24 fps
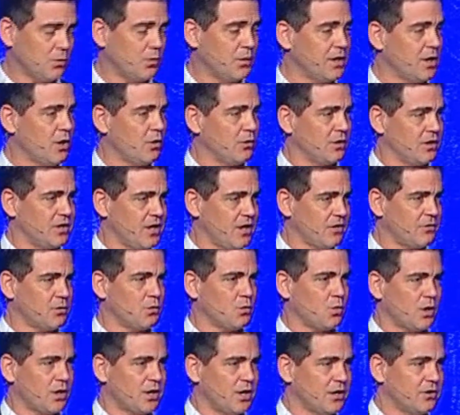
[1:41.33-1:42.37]
We owed another
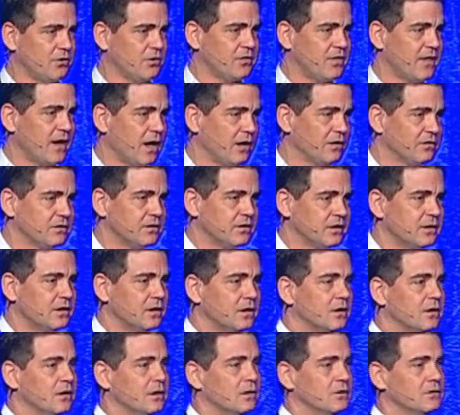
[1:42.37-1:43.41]
$100,000
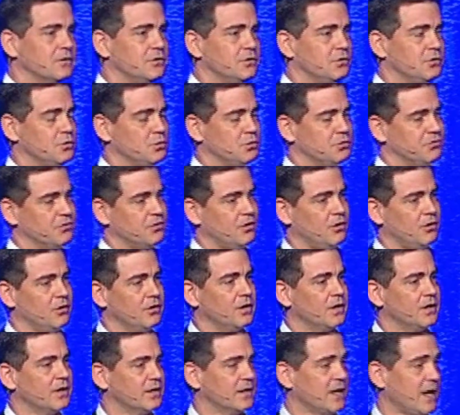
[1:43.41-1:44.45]
due to a
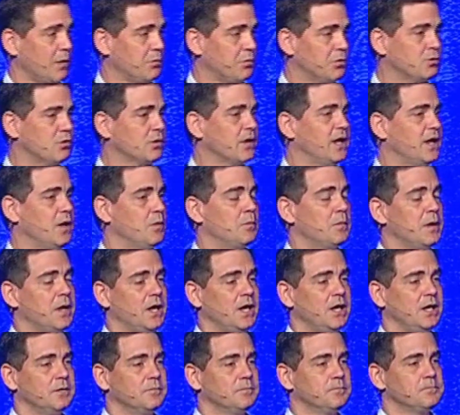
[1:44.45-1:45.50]
stalled capital
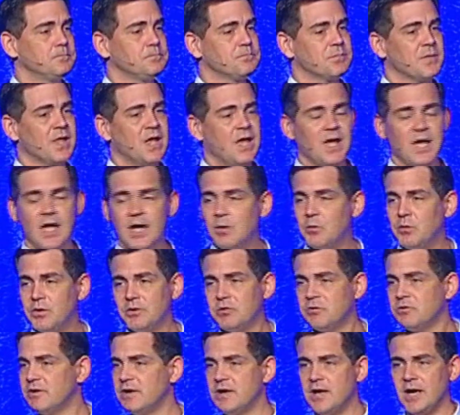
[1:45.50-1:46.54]
campaign, and we
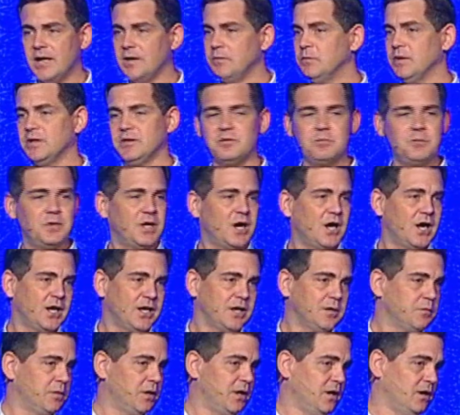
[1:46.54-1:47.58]
were 9 months behind
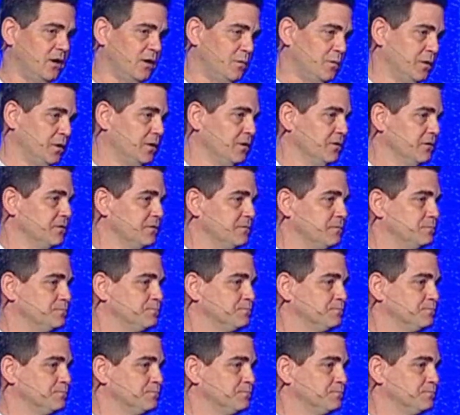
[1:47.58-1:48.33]
in paying our bills.